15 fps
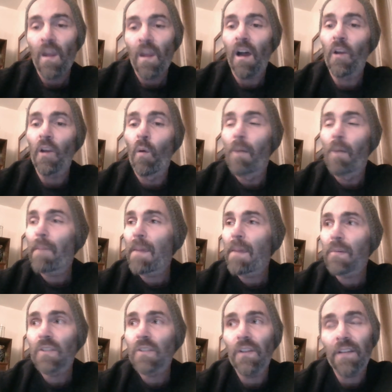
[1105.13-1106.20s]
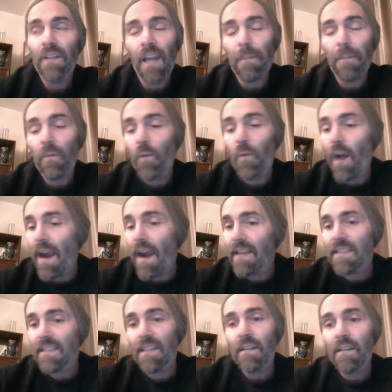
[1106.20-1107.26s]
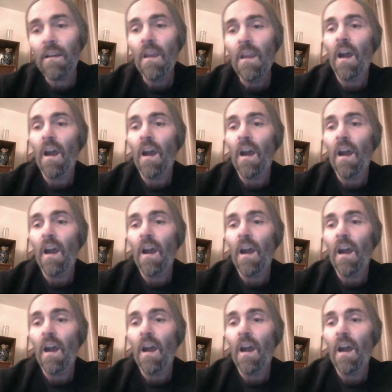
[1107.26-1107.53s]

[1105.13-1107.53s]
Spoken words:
I don't want people turning up and rioting.